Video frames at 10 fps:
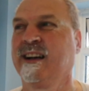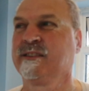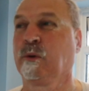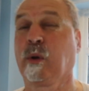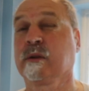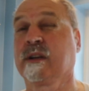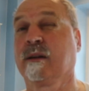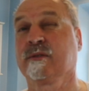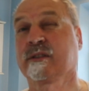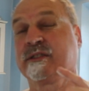And I woke
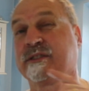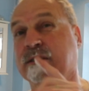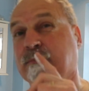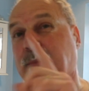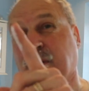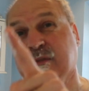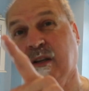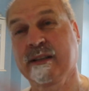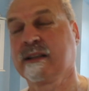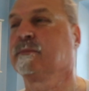up and I could see my mum
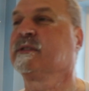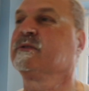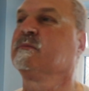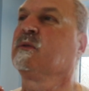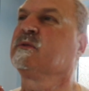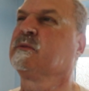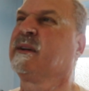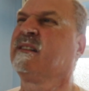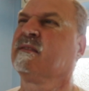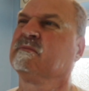going out the bedroom. I was
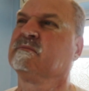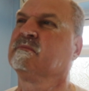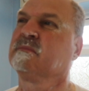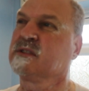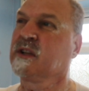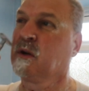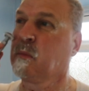about, I